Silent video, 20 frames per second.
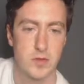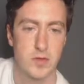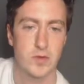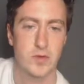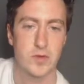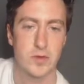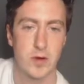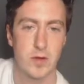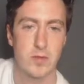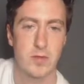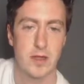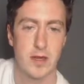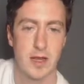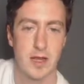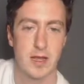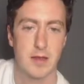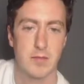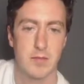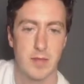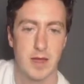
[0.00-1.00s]
drop the
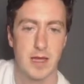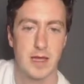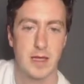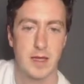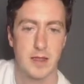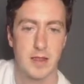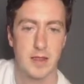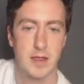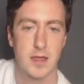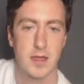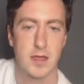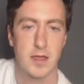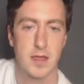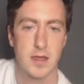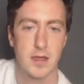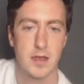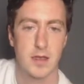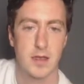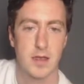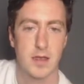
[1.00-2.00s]
knight back, I think.
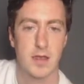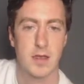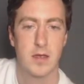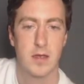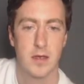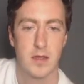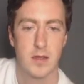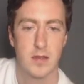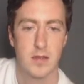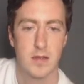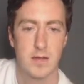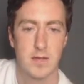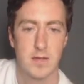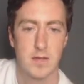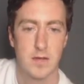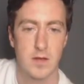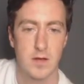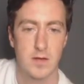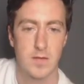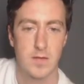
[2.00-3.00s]
This is
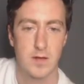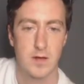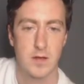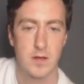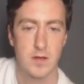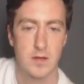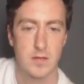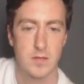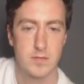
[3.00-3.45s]
going to fall.